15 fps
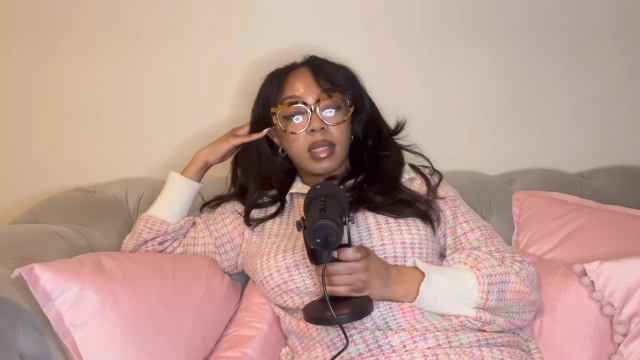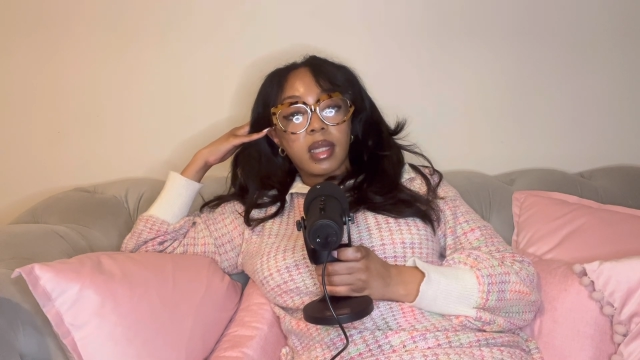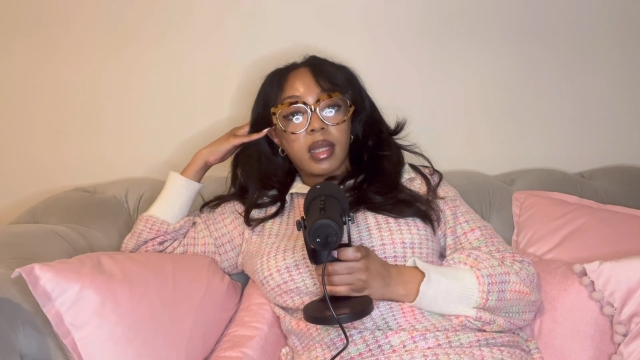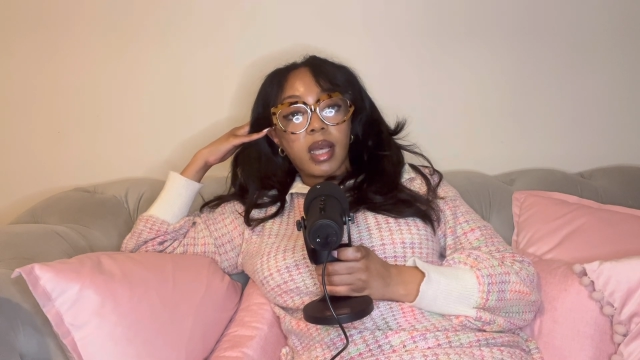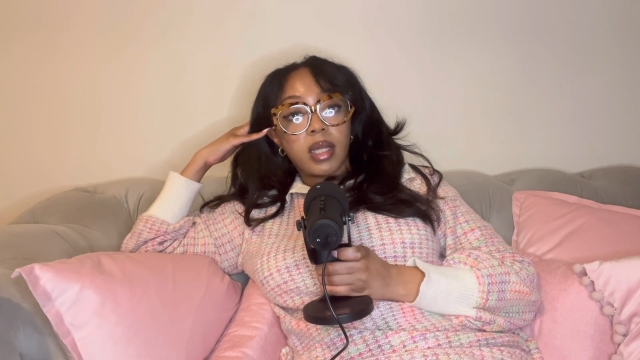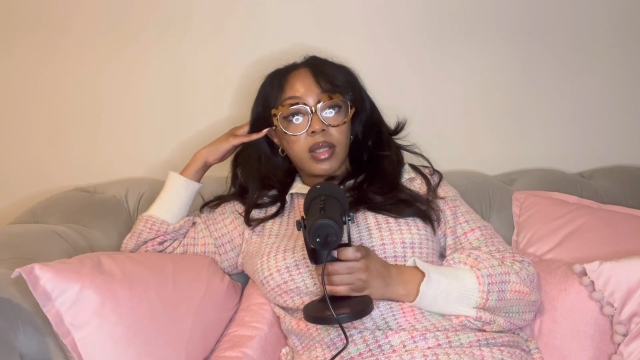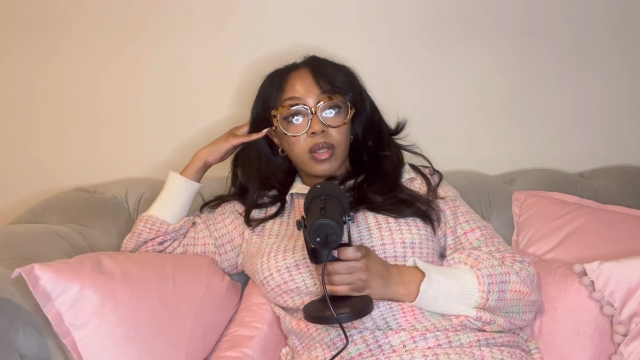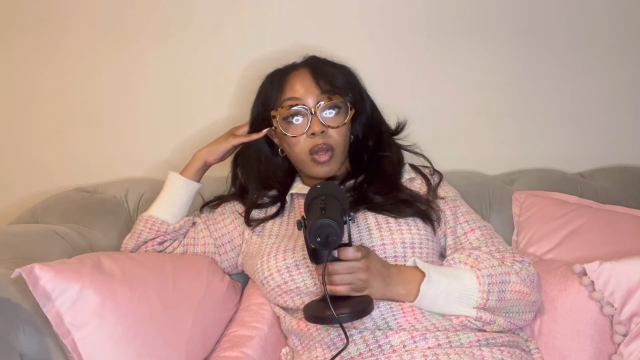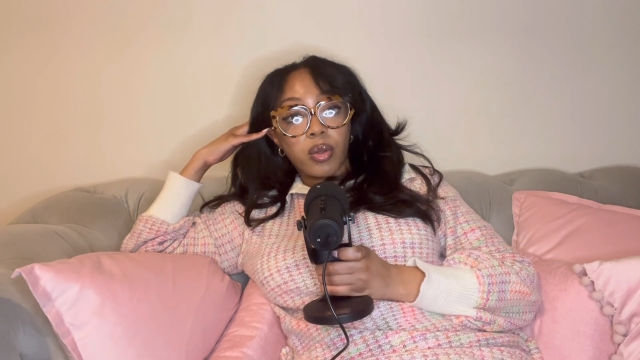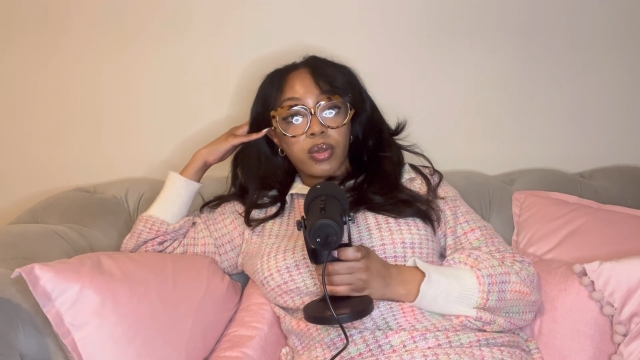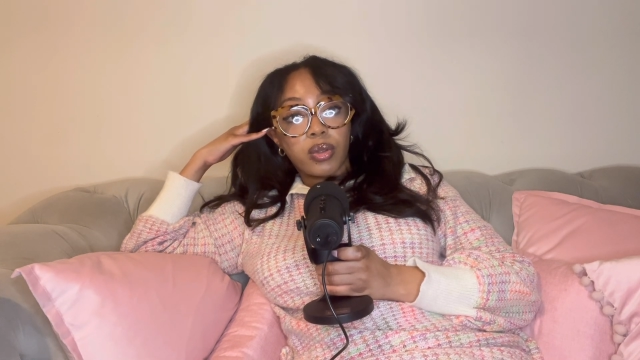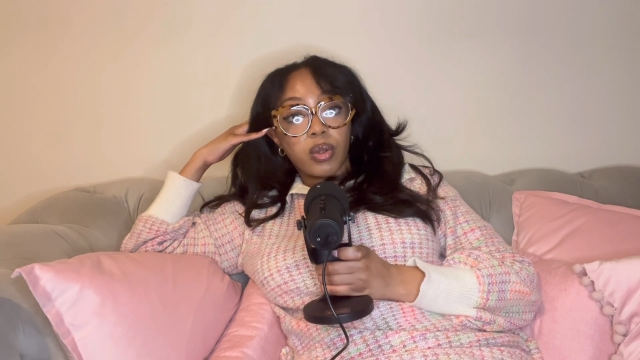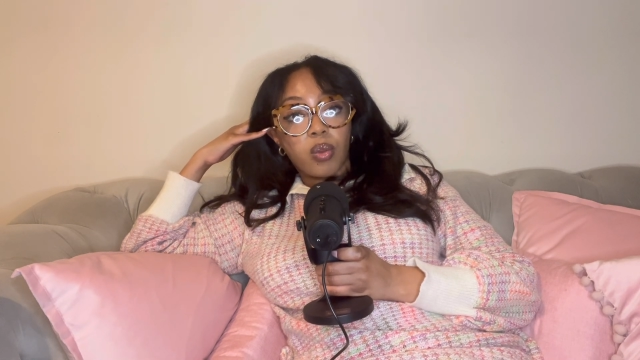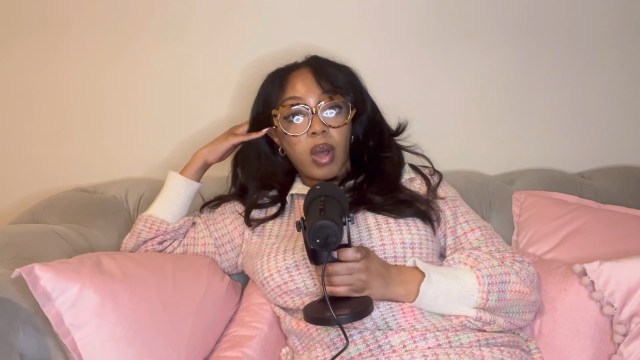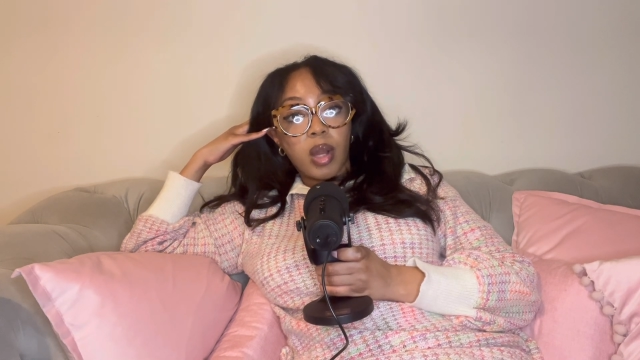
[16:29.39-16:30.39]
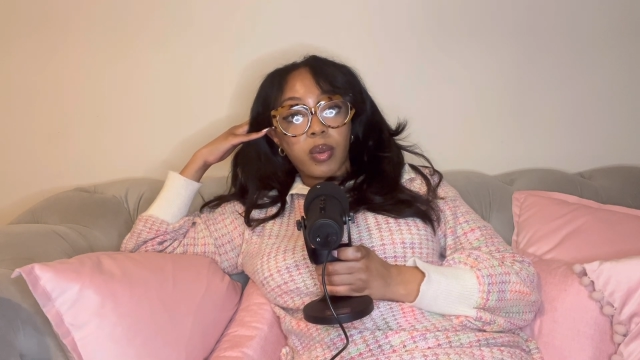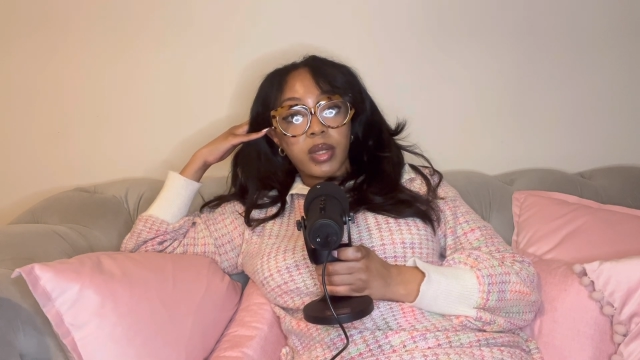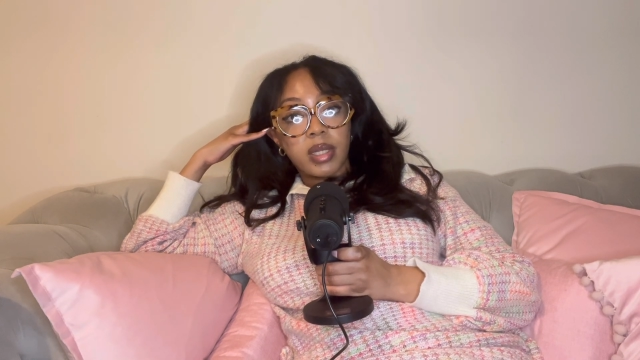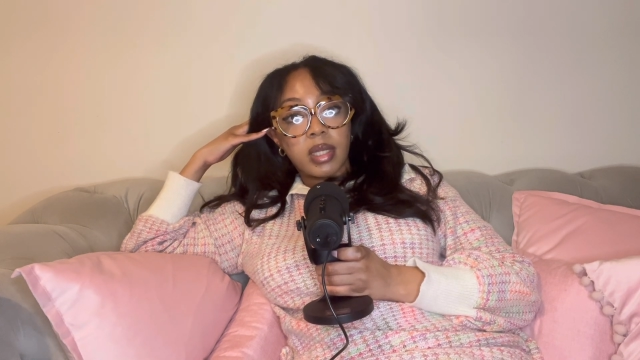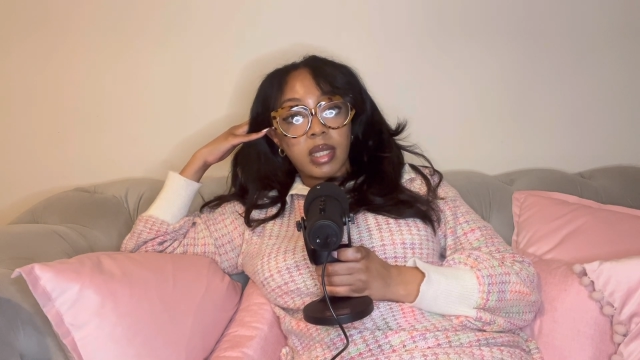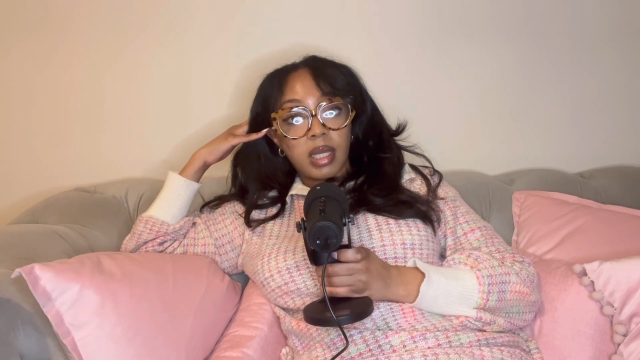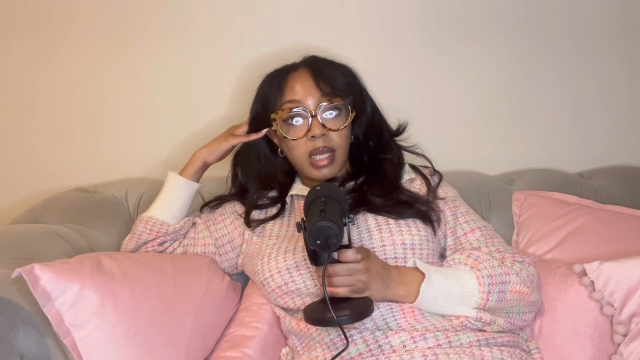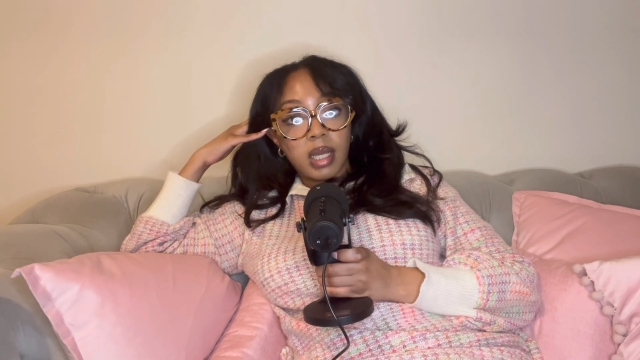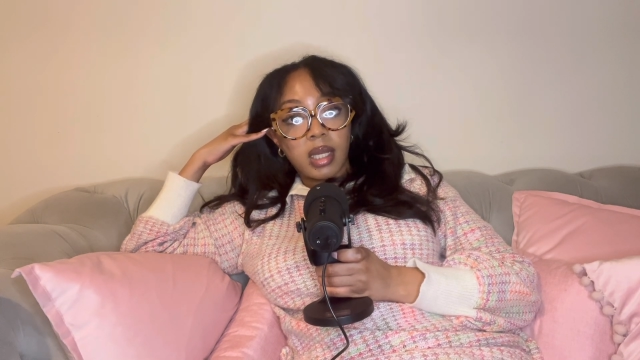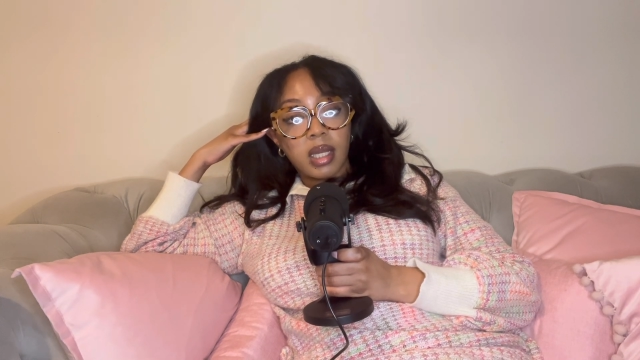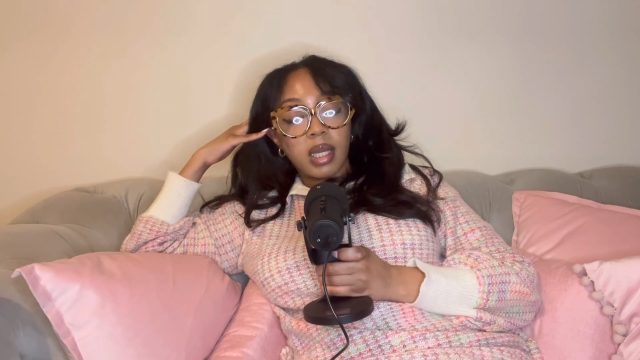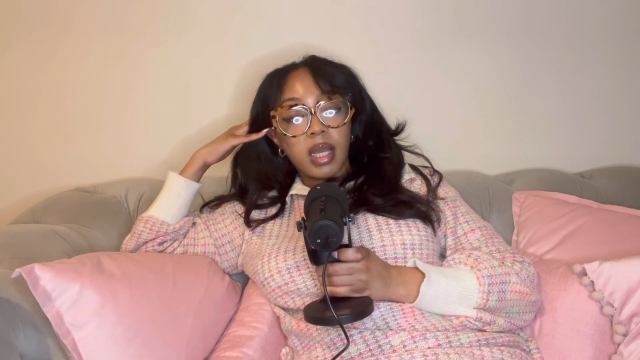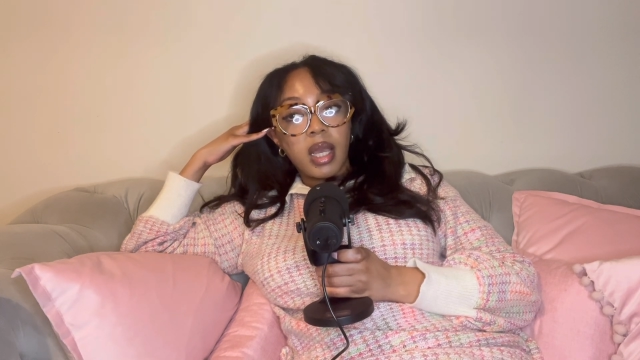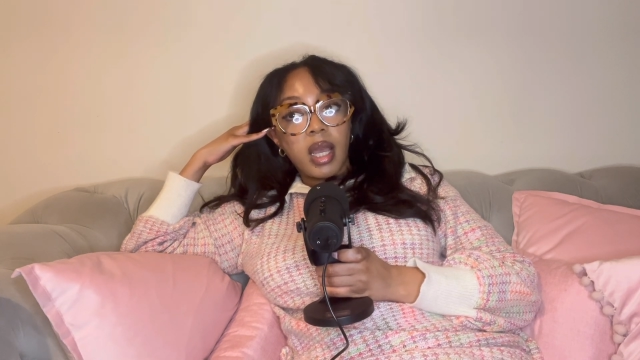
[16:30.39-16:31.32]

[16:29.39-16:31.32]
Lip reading: that that's also why we're seeing